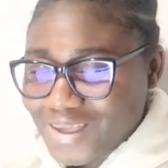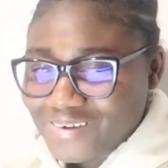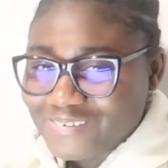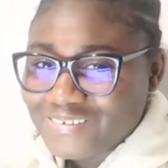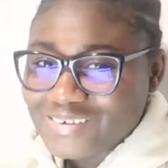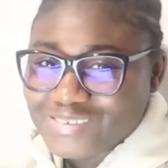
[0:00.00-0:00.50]
Like,
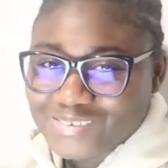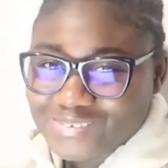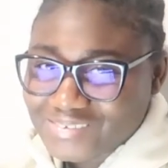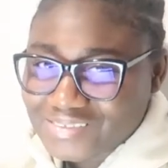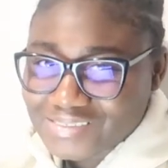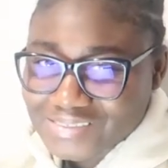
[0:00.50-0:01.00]
who needs all
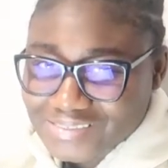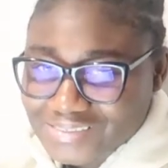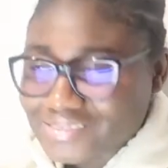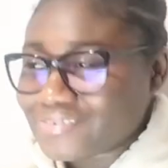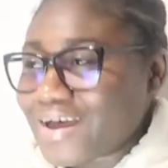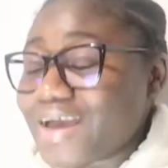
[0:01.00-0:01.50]
those
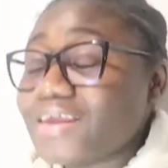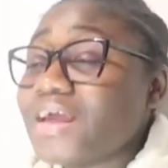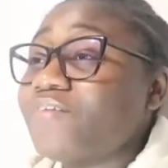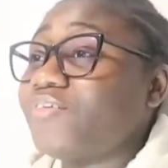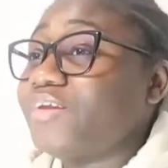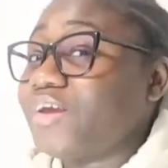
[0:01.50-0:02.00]
things? So I didn't
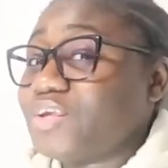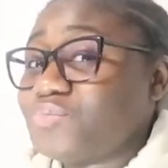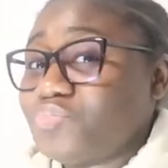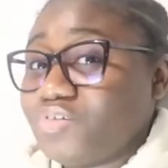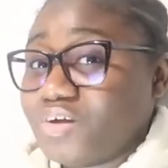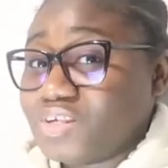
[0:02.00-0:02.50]
have any
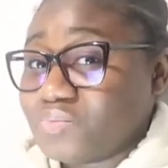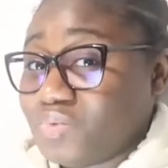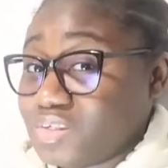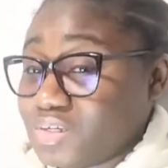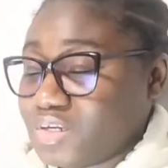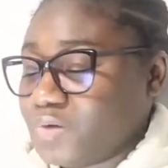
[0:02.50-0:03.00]
experience
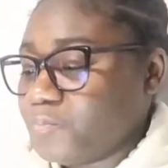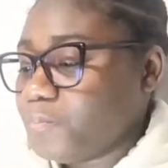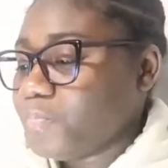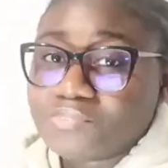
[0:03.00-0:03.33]
basically.